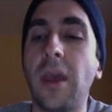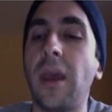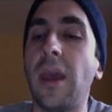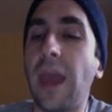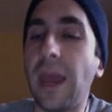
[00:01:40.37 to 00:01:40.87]

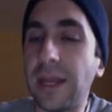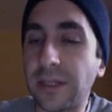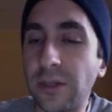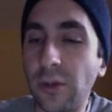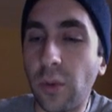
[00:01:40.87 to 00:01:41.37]
and
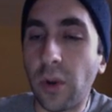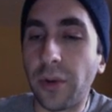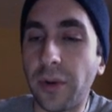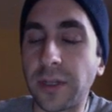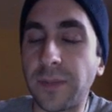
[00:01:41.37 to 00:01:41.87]
his New World
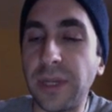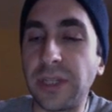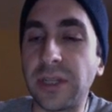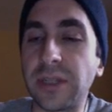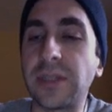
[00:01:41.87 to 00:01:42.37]
Order
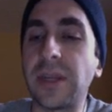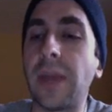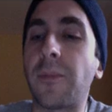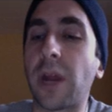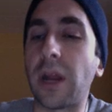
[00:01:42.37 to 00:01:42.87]
speeches,
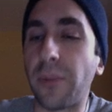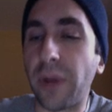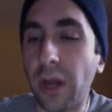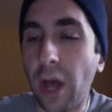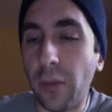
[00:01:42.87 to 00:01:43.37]
and we're going to
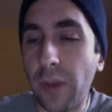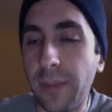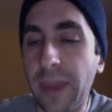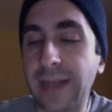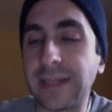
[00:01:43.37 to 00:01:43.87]
bring it all the way
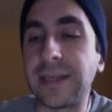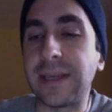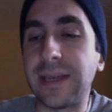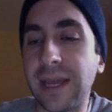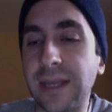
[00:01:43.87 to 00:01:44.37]
back to
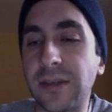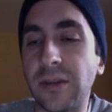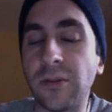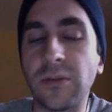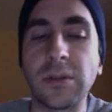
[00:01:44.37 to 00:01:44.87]
today's
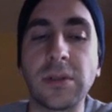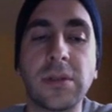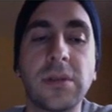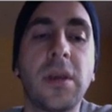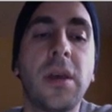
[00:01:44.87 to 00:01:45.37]

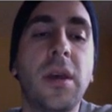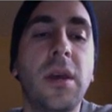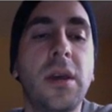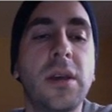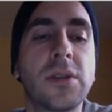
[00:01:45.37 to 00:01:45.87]
news.
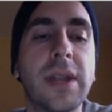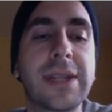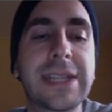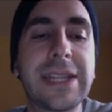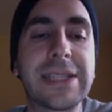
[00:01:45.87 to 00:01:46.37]
So
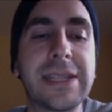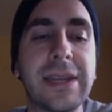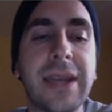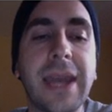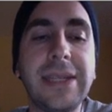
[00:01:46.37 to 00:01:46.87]
let's listen.
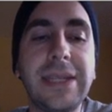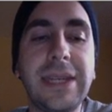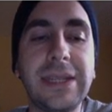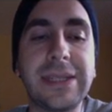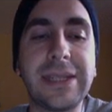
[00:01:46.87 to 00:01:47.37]

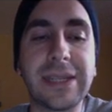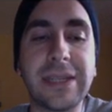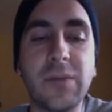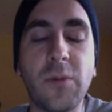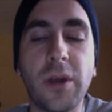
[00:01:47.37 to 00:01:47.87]

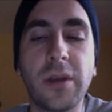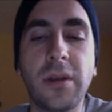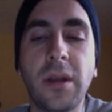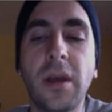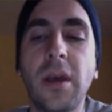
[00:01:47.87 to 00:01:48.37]
1961.
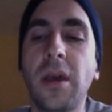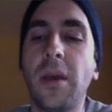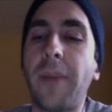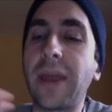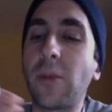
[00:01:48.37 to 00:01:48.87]

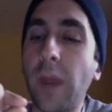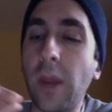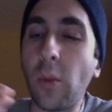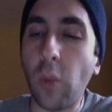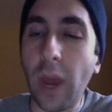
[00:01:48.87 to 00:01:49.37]
By the way,
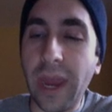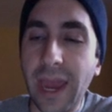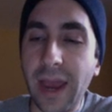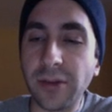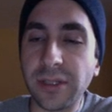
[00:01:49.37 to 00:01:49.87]
White
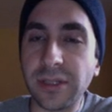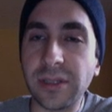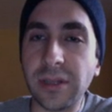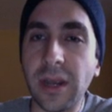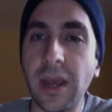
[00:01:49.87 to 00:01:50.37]

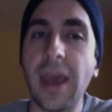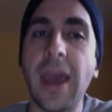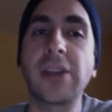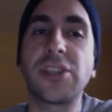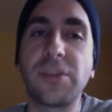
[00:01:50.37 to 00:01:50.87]
House
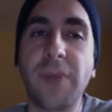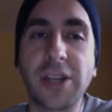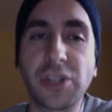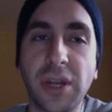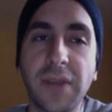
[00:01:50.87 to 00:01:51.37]
has
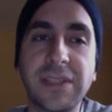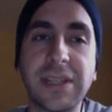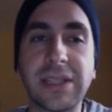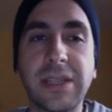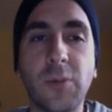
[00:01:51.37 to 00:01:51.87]
Gematria of
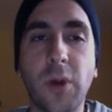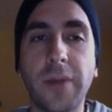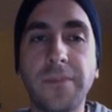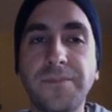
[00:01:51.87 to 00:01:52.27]
61.